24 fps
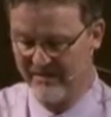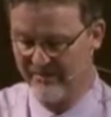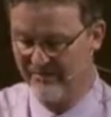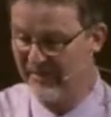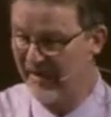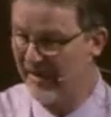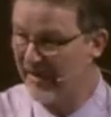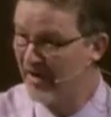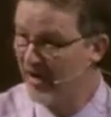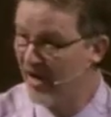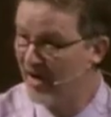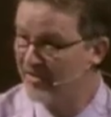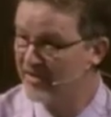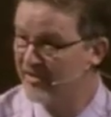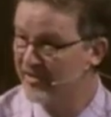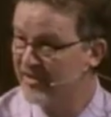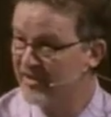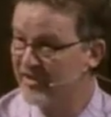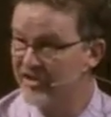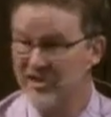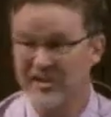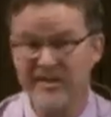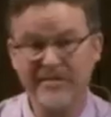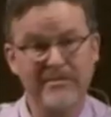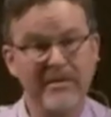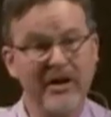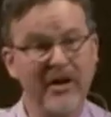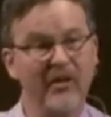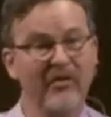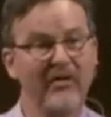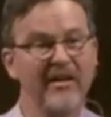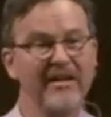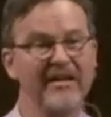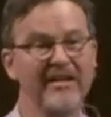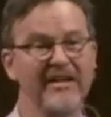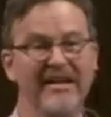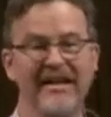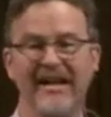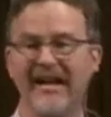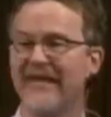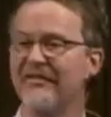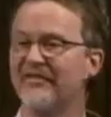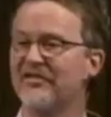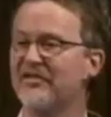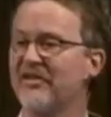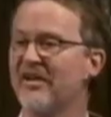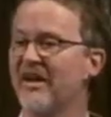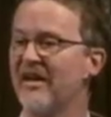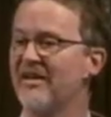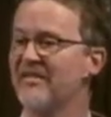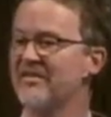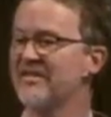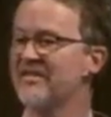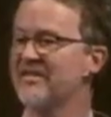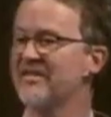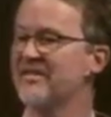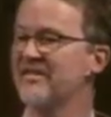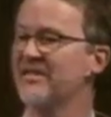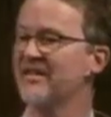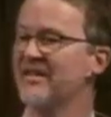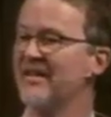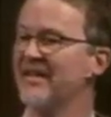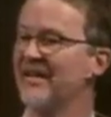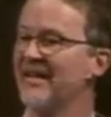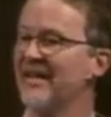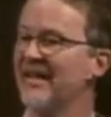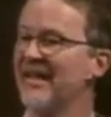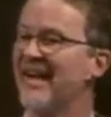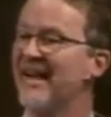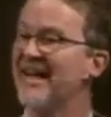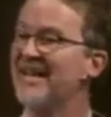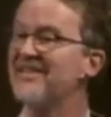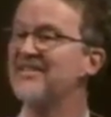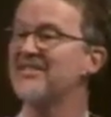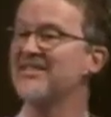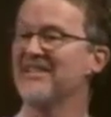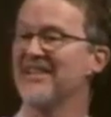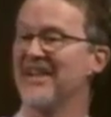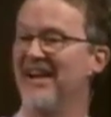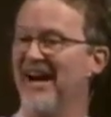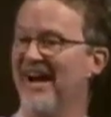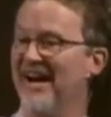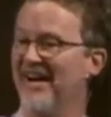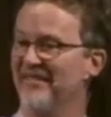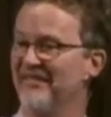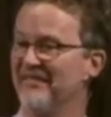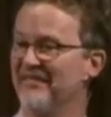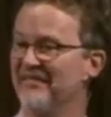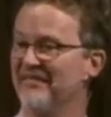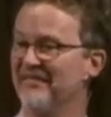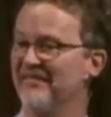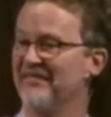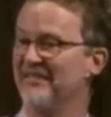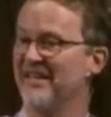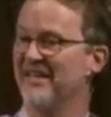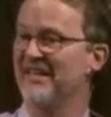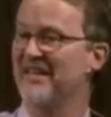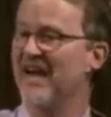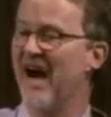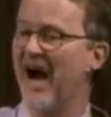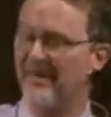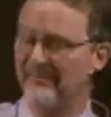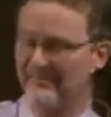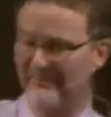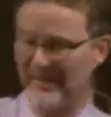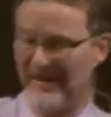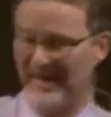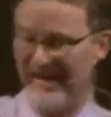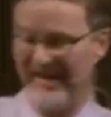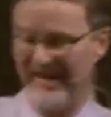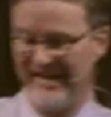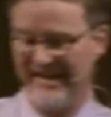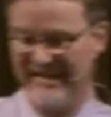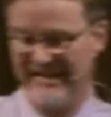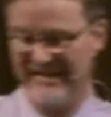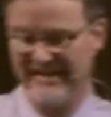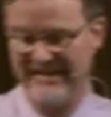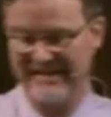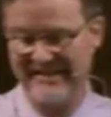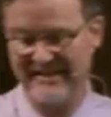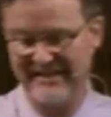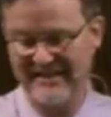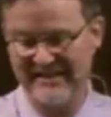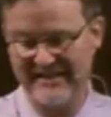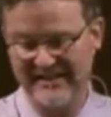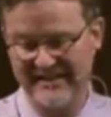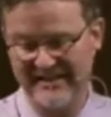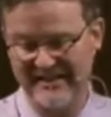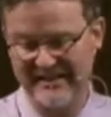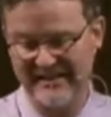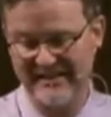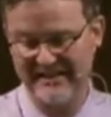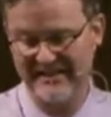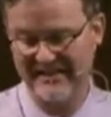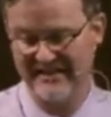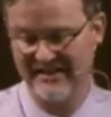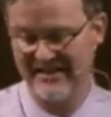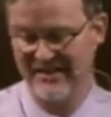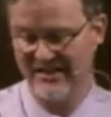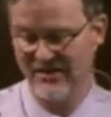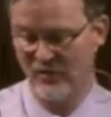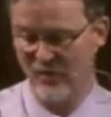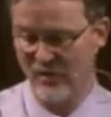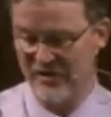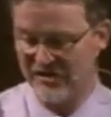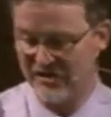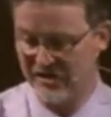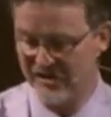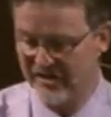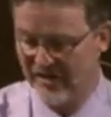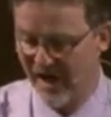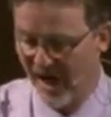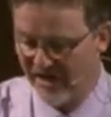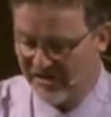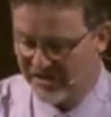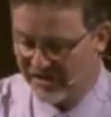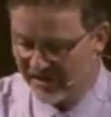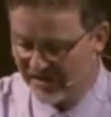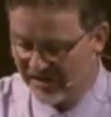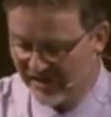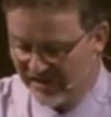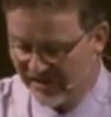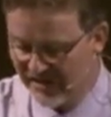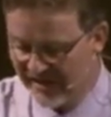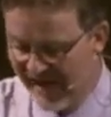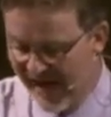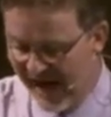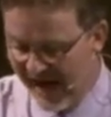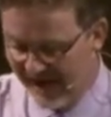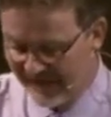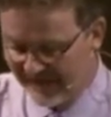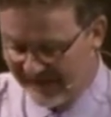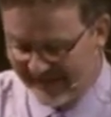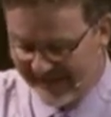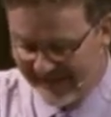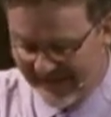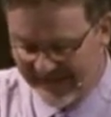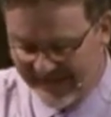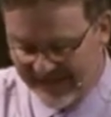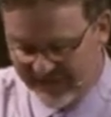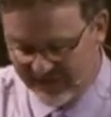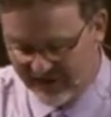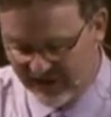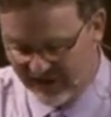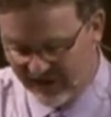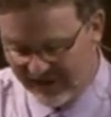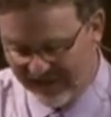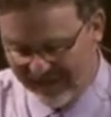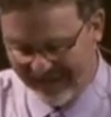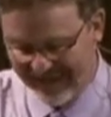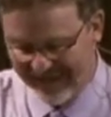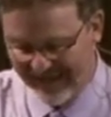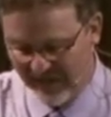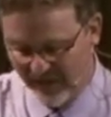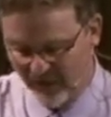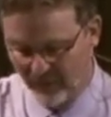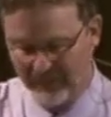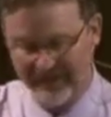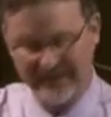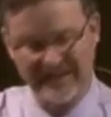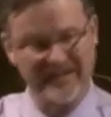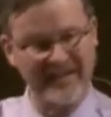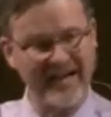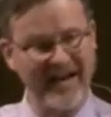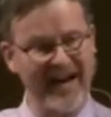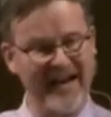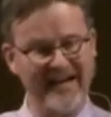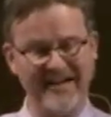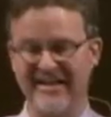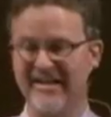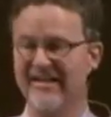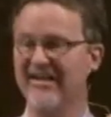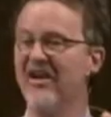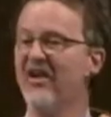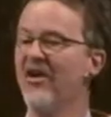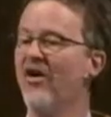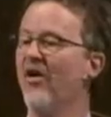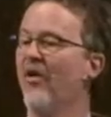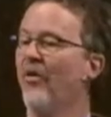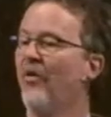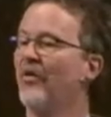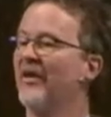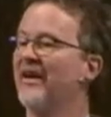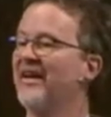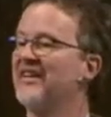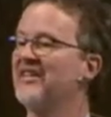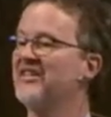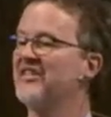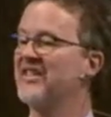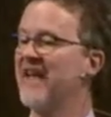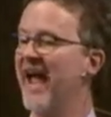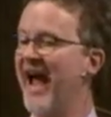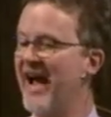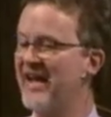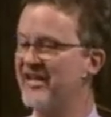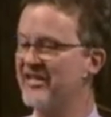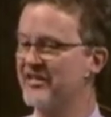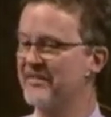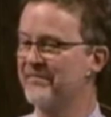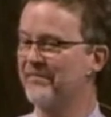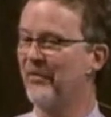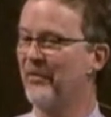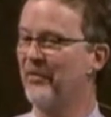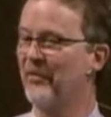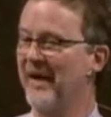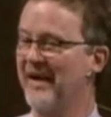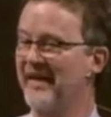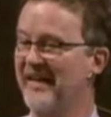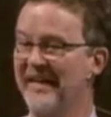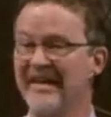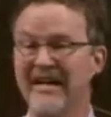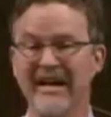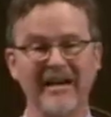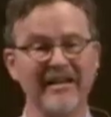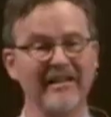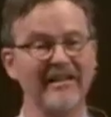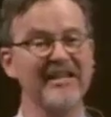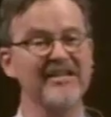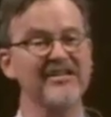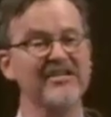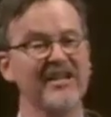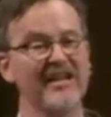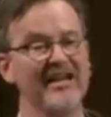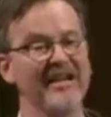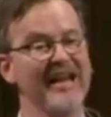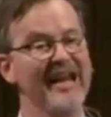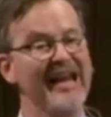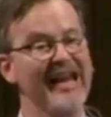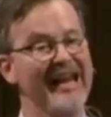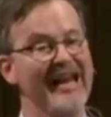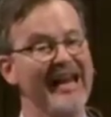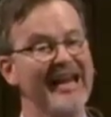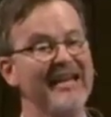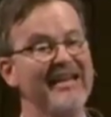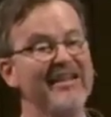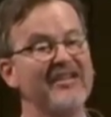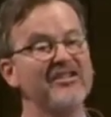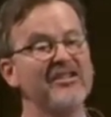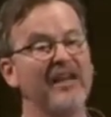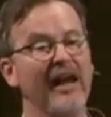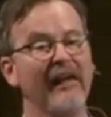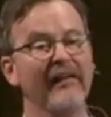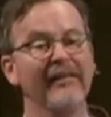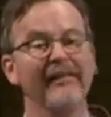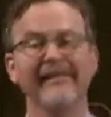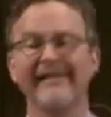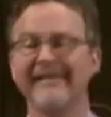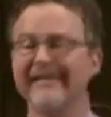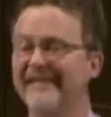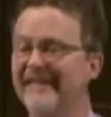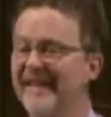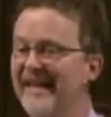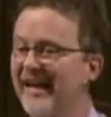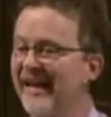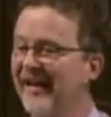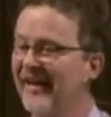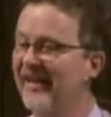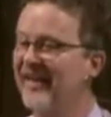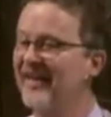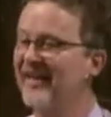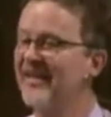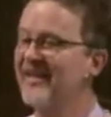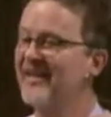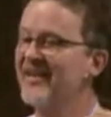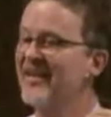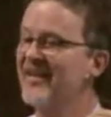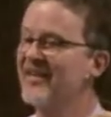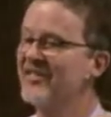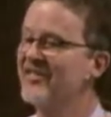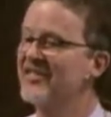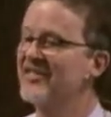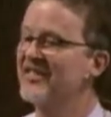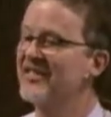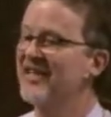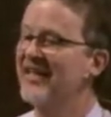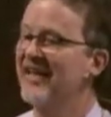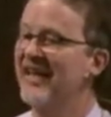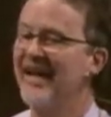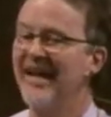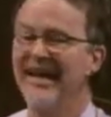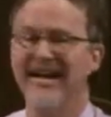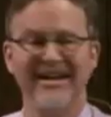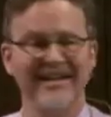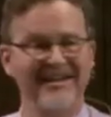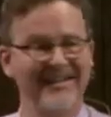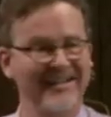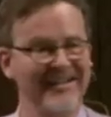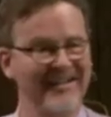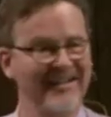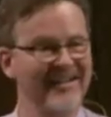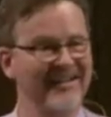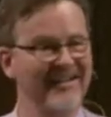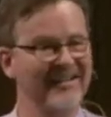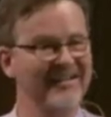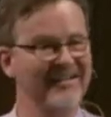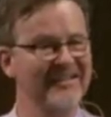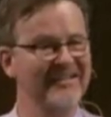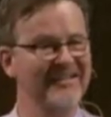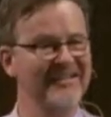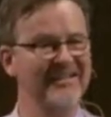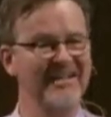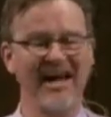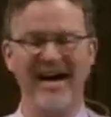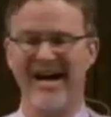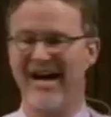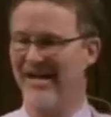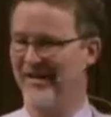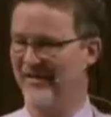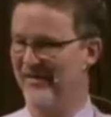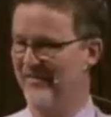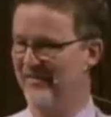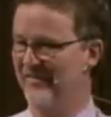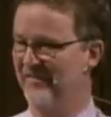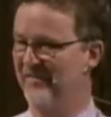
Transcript: because the Spirit gives us His love, agape, which doesn't get easily irritated or exasperated. Listen, it is a thick-skinned love.